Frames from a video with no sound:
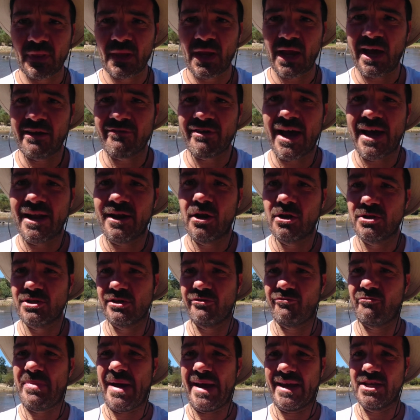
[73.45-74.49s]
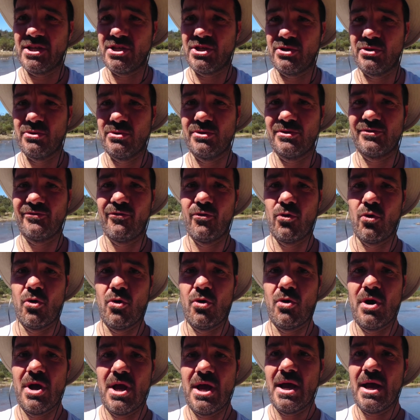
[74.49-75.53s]
had lots of back issues
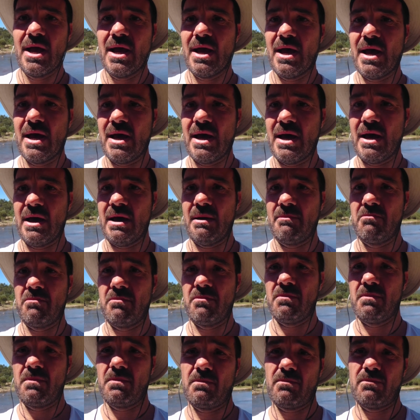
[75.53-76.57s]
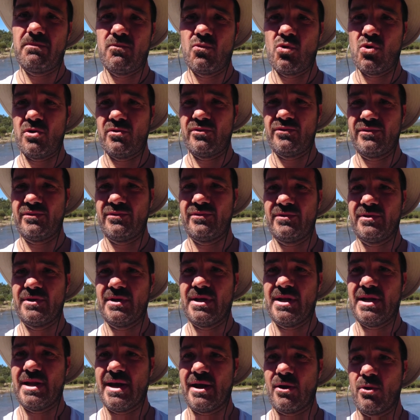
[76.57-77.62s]
for
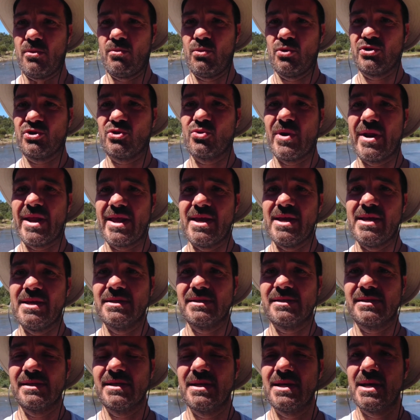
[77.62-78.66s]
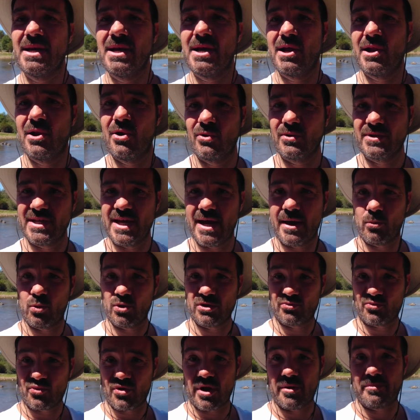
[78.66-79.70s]
like almost 20 years. Long time, was
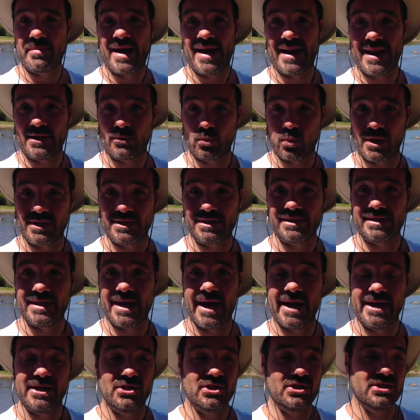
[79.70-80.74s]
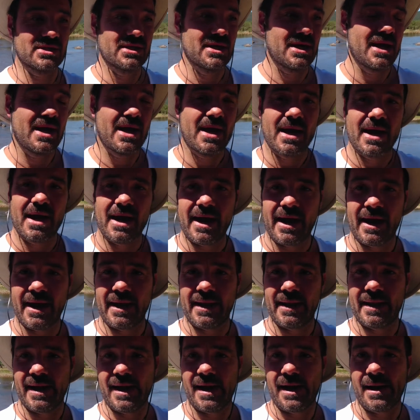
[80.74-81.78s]
pretty bad at one stage,
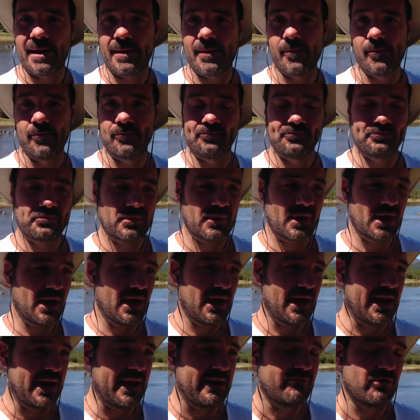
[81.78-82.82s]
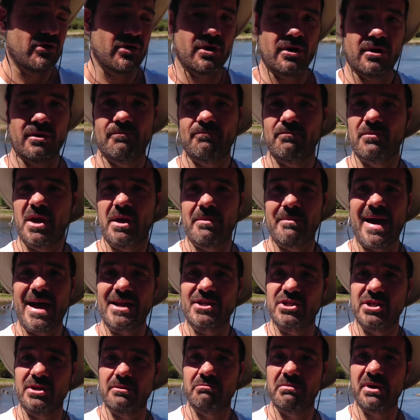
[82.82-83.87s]
and I never
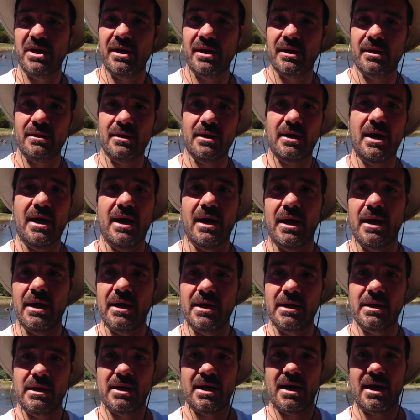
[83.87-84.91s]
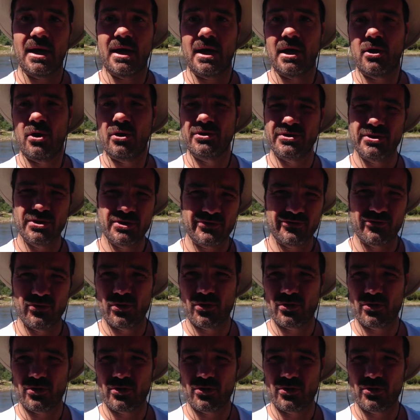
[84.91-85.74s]
imagined being in lotus full